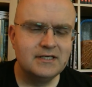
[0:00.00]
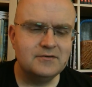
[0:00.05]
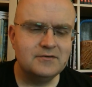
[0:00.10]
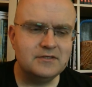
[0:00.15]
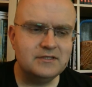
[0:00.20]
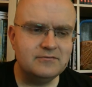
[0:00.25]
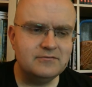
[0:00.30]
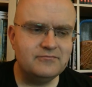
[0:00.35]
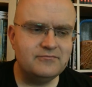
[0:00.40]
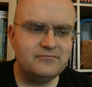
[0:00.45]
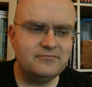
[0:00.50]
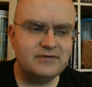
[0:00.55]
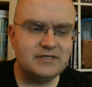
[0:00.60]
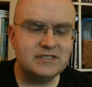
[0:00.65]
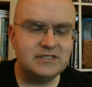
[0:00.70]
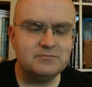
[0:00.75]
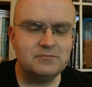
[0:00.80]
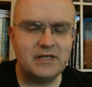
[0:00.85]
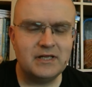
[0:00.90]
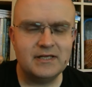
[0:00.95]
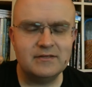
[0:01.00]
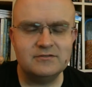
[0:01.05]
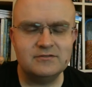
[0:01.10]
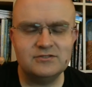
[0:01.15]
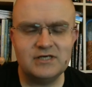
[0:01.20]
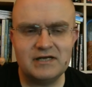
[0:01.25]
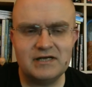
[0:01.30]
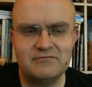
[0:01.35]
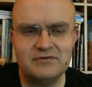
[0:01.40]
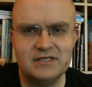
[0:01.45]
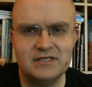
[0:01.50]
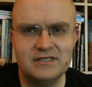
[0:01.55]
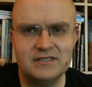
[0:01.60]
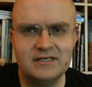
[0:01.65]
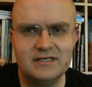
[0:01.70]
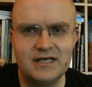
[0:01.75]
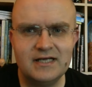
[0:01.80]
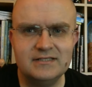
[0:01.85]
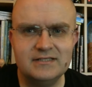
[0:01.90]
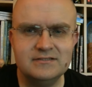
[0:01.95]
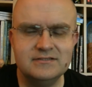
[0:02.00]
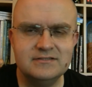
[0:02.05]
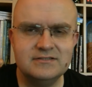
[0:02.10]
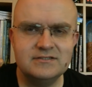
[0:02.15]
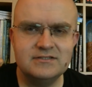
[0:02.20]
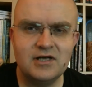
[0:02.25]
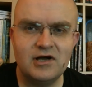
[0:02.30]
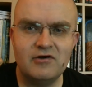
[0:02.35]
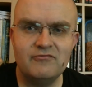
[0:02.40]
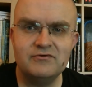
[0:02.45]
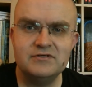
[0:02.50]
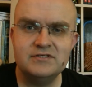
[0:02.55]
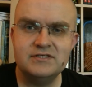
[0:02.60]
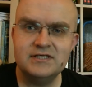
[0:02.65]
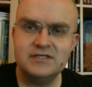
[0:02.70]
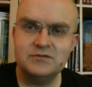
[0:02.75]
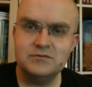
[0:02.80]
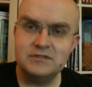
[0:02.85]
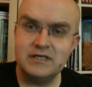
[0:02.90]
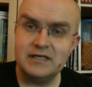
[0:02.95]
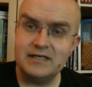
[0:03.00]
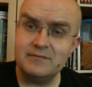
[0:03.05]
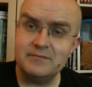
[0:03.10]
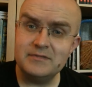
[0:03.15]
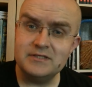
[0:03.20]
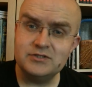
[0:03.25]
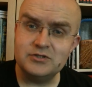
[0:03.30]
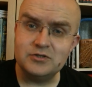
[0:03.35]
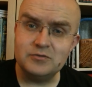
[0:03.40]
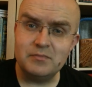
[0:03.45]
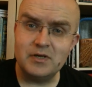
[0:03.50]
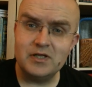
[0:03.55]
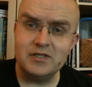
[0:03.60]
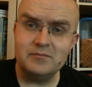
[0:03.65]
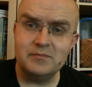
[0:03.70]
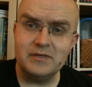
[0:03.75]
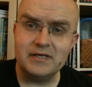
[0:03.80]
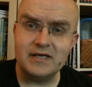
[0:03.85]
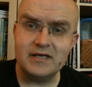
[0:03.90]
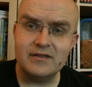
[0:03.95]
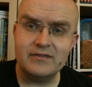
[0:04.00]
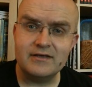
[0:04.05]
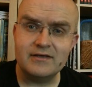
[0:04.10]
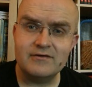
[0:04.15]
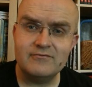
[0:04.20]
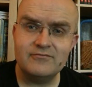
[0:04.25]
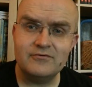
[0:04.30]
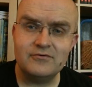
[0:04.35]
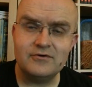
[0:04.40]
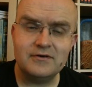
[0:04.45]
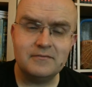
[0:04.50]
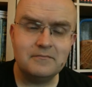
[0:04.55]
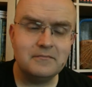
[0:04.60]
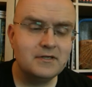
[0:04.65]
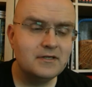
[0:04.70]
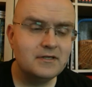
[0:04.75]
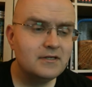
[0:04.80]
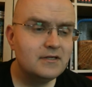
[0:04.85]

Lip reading: We finished playing Traveller and Star Frontiers was a little bit too pulpy, I think, for him.